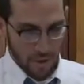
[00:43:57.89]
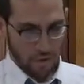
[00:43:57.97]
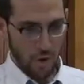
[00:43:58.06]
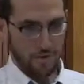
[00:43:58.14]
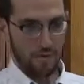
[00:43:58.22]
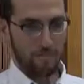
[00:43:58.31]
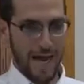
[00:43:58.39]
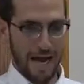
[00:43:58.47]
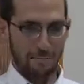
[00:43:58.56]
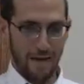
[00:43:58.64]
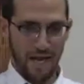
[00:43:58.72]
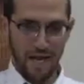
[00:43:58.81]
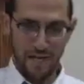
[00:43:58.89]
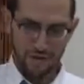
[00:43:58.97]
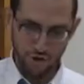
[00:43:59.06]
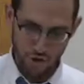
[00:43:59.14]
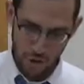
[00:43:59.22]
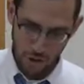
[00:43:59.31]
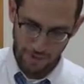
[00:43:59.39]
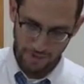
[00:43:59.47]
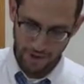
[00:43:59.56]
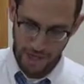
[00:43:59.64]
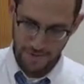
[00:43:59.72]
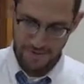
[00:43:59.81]
So on the back page, the Shulchan Aruch
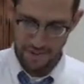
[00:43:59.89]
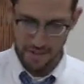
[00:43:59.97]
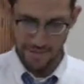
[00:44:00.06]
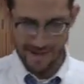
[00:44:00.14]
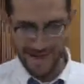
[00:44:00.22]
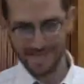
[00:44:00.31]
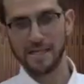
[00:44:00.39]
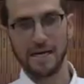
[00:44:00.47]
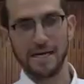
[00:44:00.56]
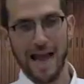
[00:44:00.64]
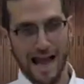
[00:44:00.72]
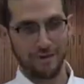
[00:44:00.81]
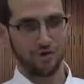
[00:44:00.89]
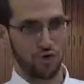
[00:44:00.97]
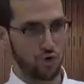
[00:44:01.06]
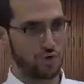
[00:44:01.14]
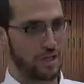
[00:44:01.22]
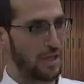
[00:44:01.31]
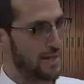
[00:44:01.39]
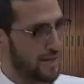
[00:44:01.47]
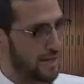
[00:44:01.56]
discusses about asking a non-Jew to light